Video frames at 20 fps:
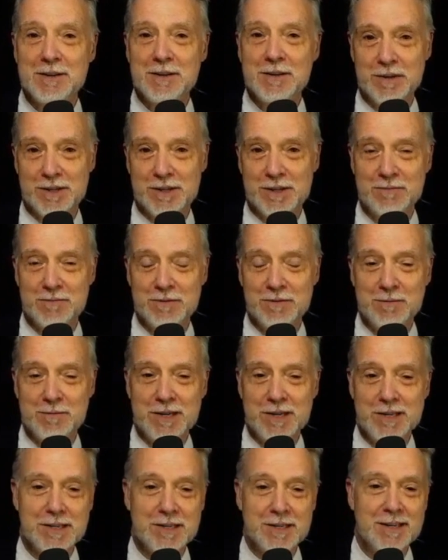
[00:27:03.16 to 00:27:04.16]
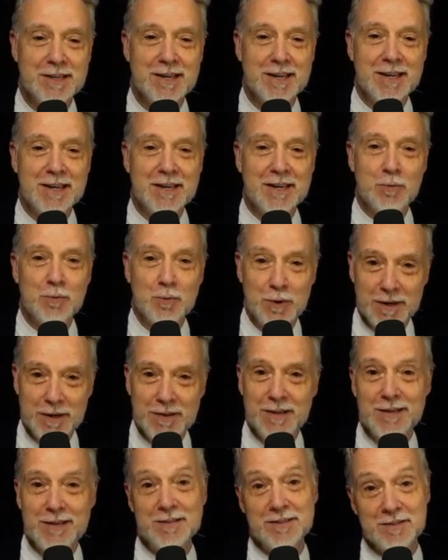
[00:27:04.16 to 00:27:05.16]
that much information?
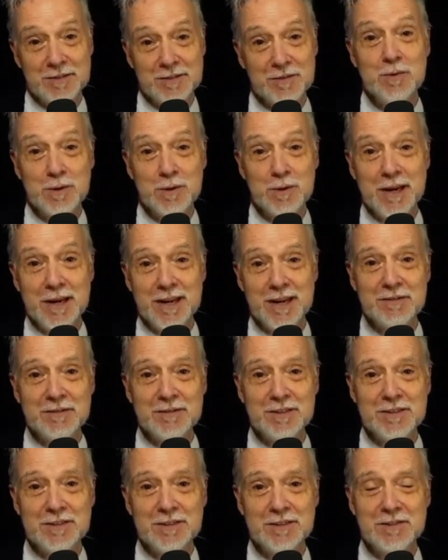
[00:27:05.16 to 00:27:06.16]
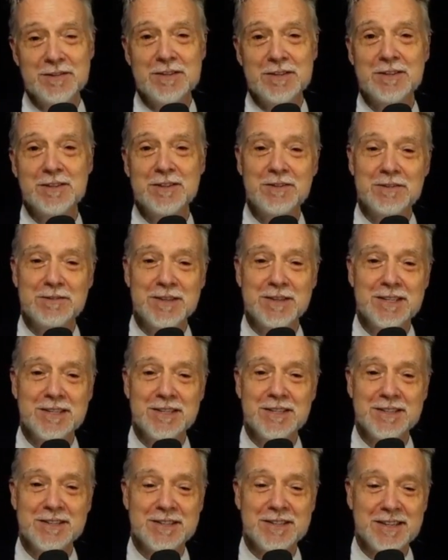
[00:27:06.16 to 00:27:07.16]
Really, this is where we have to start using our own
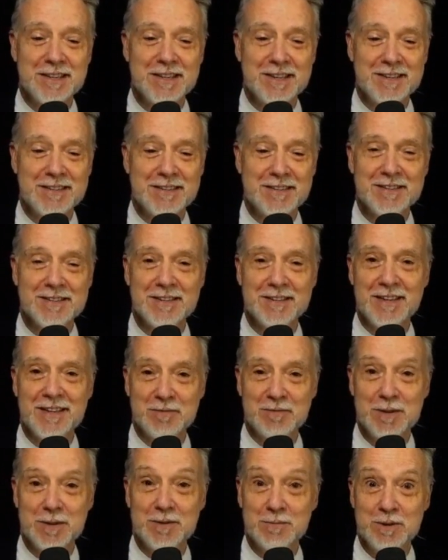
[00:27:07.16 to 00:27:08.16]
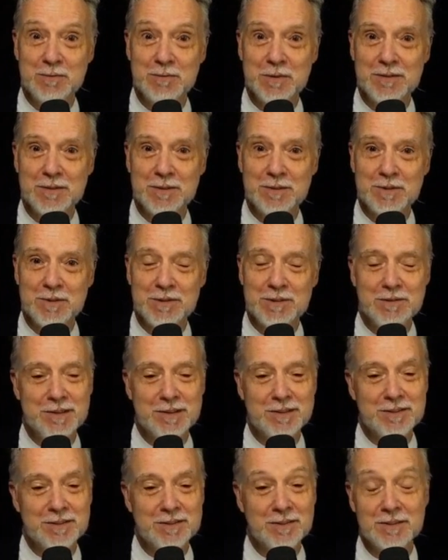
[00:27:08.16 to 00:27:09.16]
agency and decide whether we want them to.
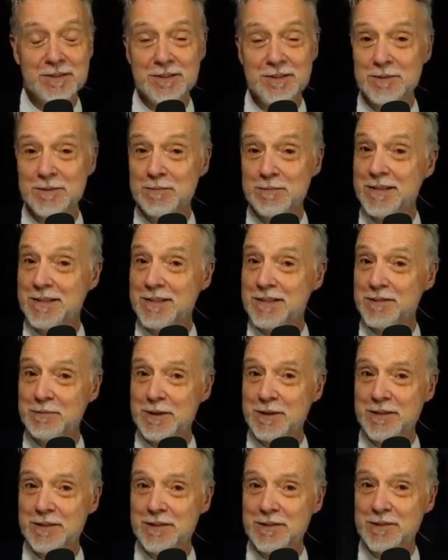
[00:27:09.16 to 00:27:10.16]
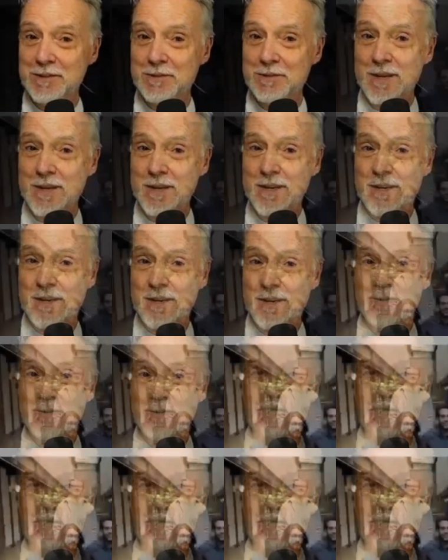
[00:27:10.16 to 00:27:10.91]
And there's only so many things we can do to